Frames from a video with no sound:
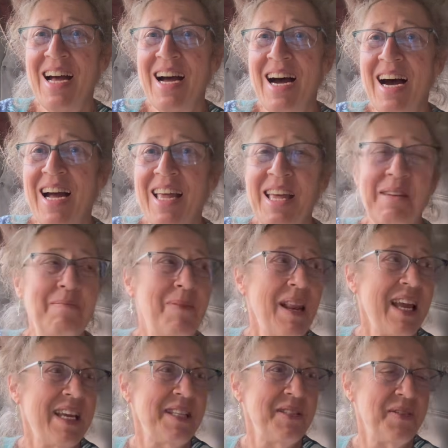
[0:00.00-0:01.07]
I had
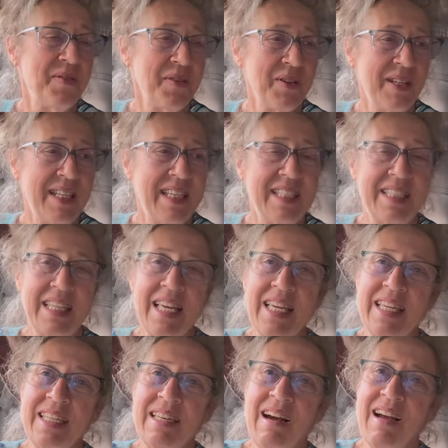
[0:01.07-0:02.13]
plans for it,
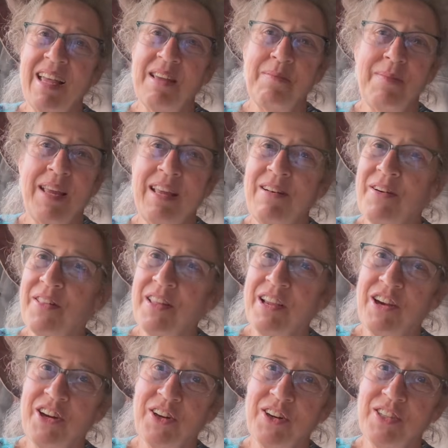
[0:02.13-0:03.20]
and I had made all the
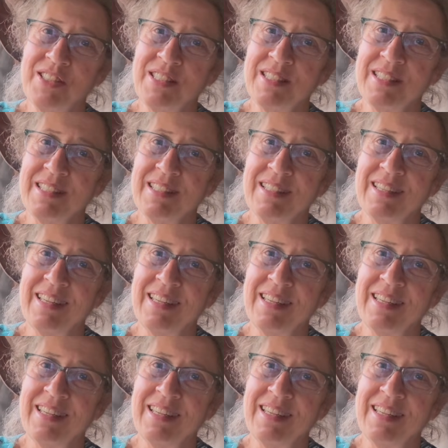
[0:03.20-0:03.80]
curtains,